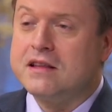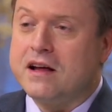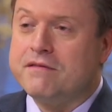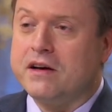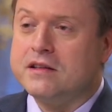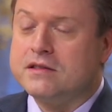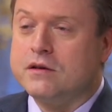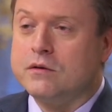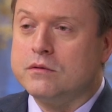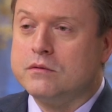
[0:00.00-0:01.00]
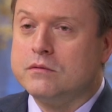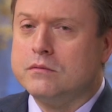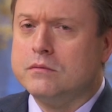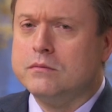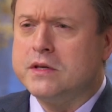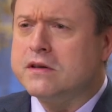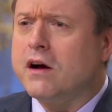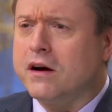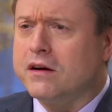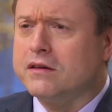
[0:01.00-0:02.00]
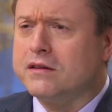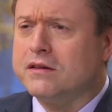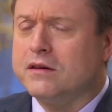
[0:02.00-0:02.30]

that I find so bizarre,